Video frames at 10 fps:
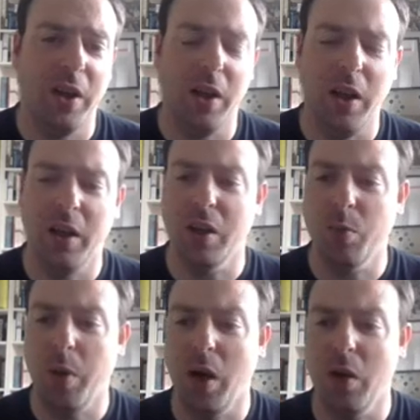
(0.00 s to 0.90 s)

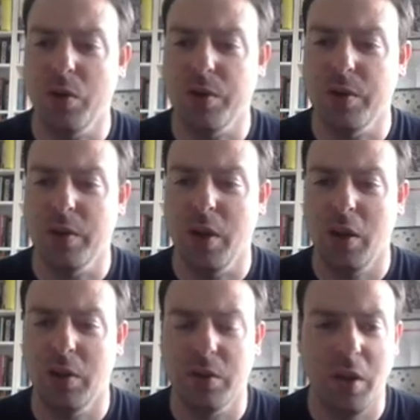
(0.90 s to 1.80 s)
English pirates and
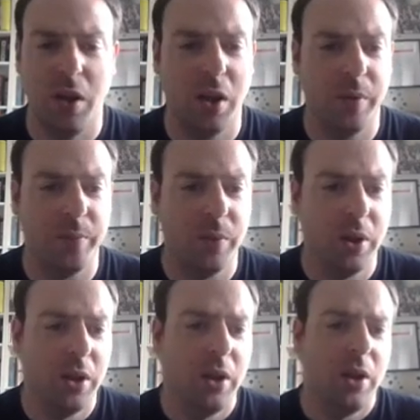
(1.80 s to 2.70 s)
and um,
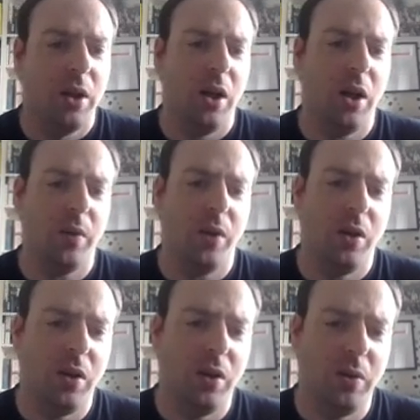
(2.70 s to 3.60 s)
uh,
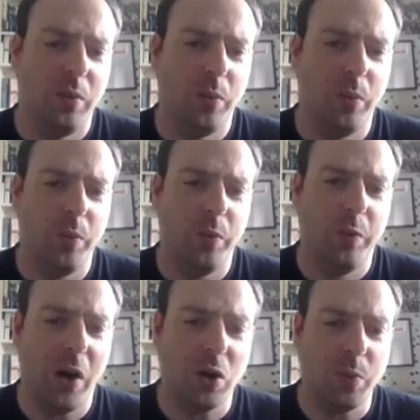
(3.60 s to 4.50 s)

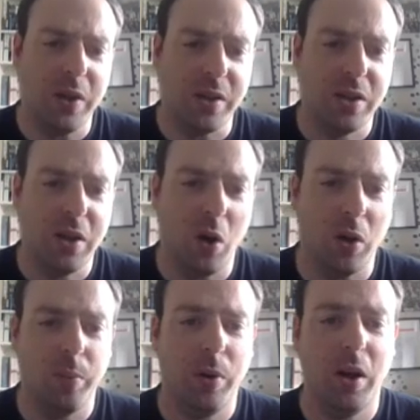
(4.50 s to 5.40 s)
various bits
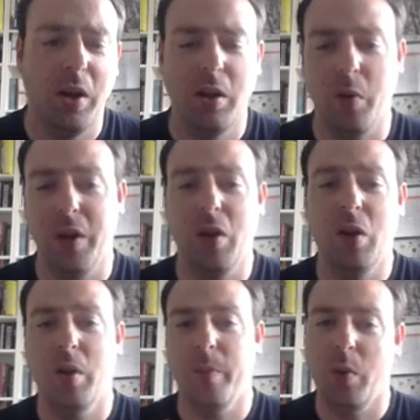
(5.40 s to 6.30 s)
going going
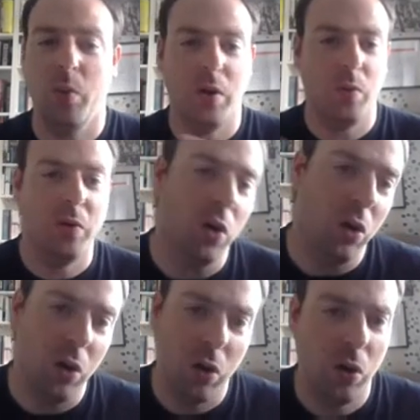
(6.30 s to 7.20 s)
on. I mean, we we've got
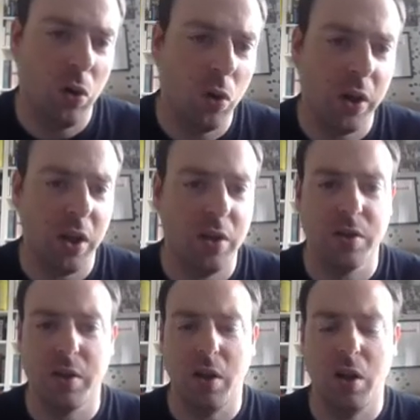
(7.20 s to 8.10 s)

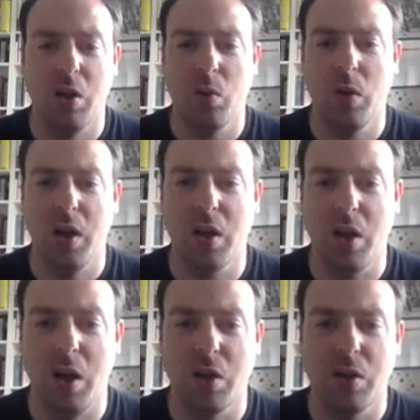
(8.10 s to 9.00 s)
Hawkins who
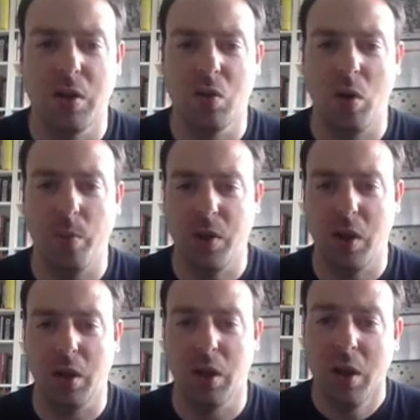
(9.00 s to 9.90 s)
is
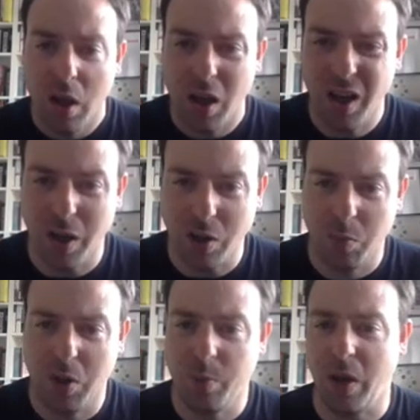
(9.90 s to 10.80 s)
disrupting uh,
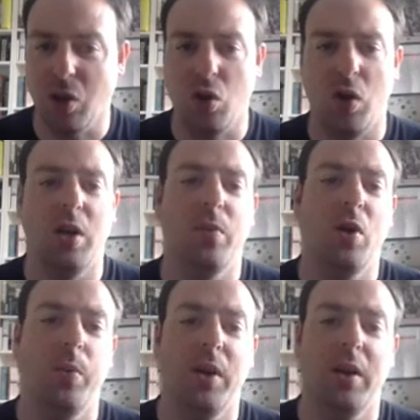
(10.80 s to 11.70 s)
the Spanish trading
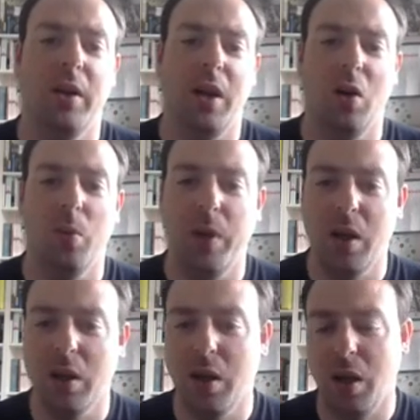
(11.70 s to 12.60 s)
monopoly in the
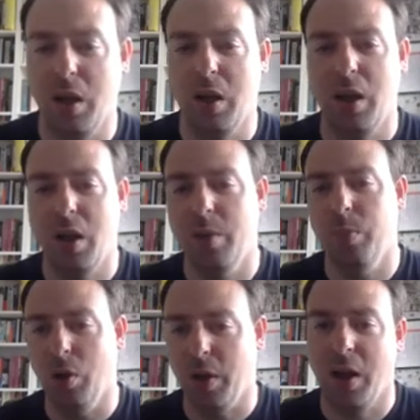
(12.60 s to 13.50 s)
Caribbean. He he
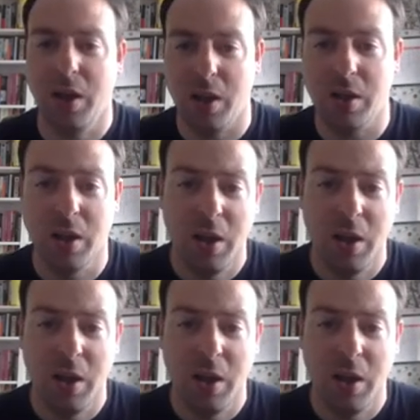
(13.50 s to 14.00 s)
blockaded